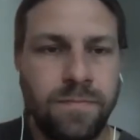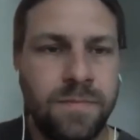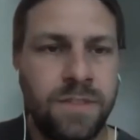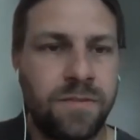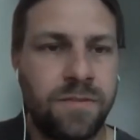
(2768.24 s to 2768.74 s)

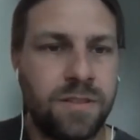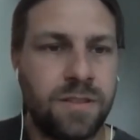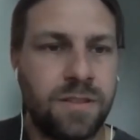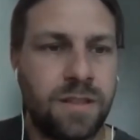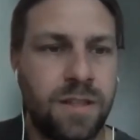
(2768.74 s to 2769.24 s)

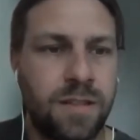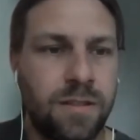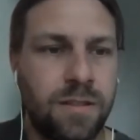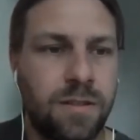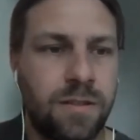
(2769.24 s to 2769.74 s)
difference there,
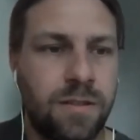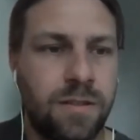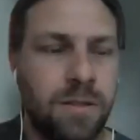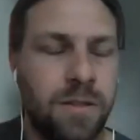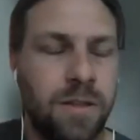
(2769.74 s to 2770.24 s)
or
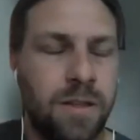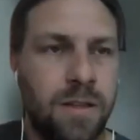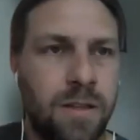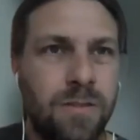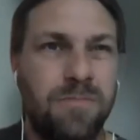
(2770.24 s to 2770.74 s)

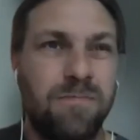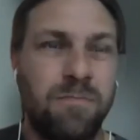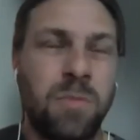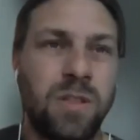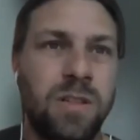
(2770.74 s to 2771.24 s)

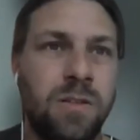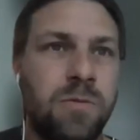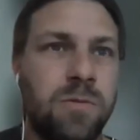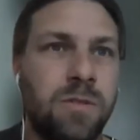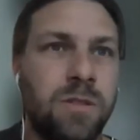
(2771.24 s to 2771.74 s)
mostly
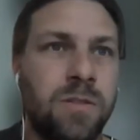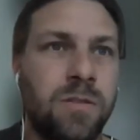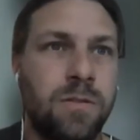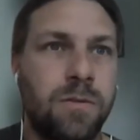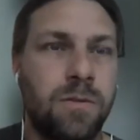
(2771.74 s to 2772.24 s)

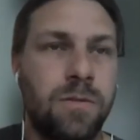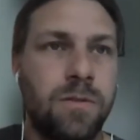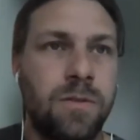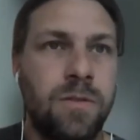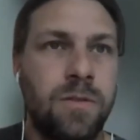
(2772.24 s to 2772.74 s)
you
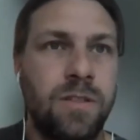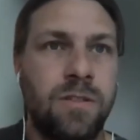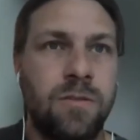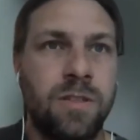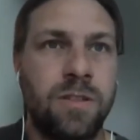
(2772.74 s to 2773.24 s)
need
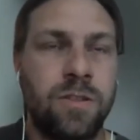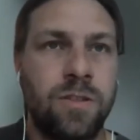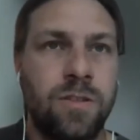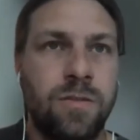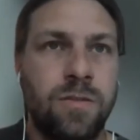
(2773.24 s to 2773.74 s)
the
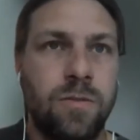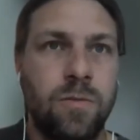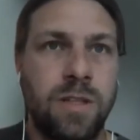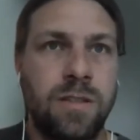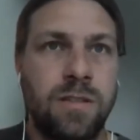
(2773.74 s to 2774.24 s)
researcher to know
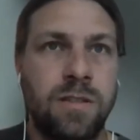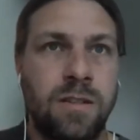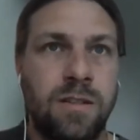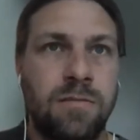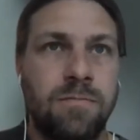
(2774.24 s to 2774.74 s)
what
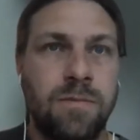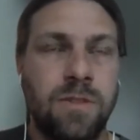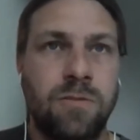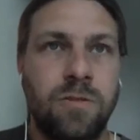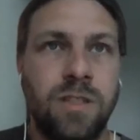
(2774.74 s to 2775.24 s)

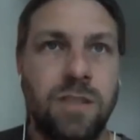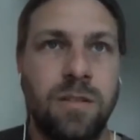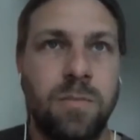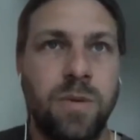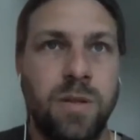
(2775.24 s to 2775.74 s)
the
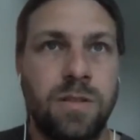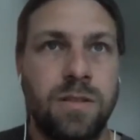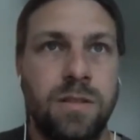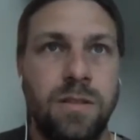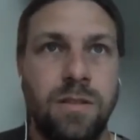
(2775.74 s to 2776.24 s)
critical
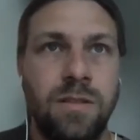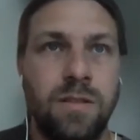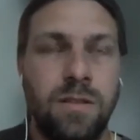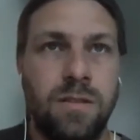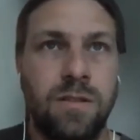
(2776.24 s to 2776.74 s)
points
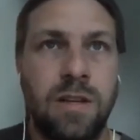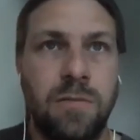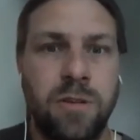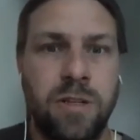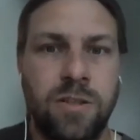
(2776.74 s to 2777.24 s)
in the
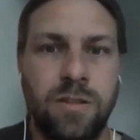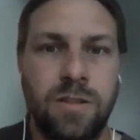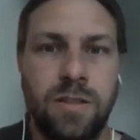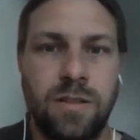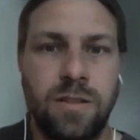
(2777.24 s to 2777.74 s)

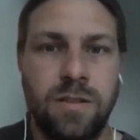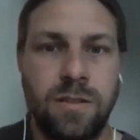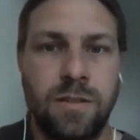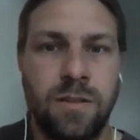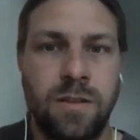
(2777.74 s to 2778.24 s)
calibration is
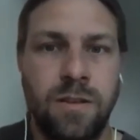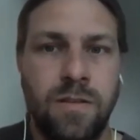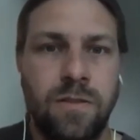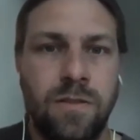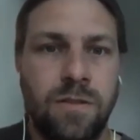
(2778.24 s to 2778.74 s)

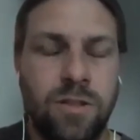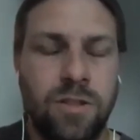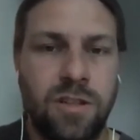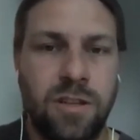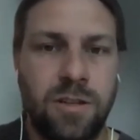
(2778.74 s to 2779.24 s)
for the
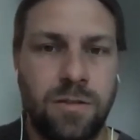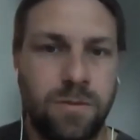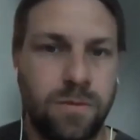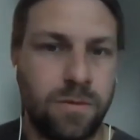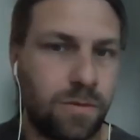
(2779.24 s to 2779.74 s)
engineer
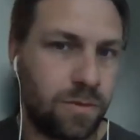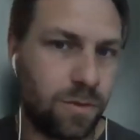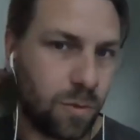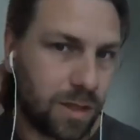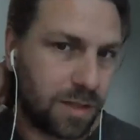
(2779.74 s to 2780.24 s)
to know
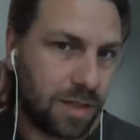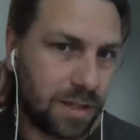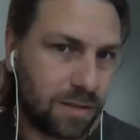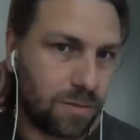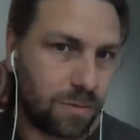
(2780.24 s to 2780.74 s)
what he
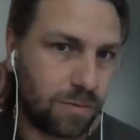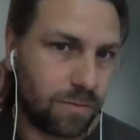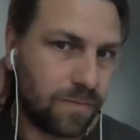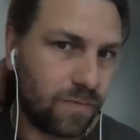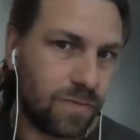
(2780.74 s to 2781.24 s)
has to
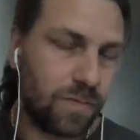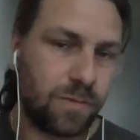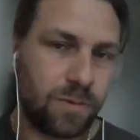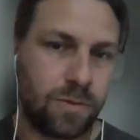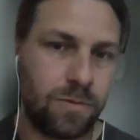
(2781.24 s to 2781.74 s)

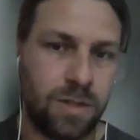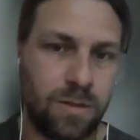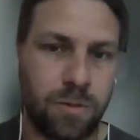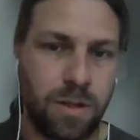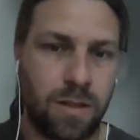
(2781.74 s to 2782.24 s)
deal
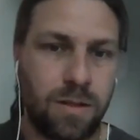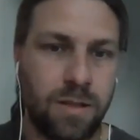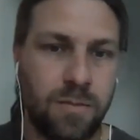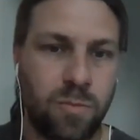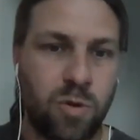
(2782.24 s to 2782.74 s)
with
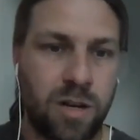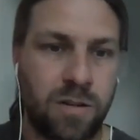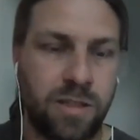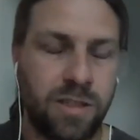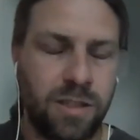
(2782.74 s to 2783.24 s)
in
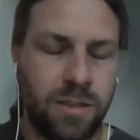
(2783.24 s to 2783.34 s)
priority.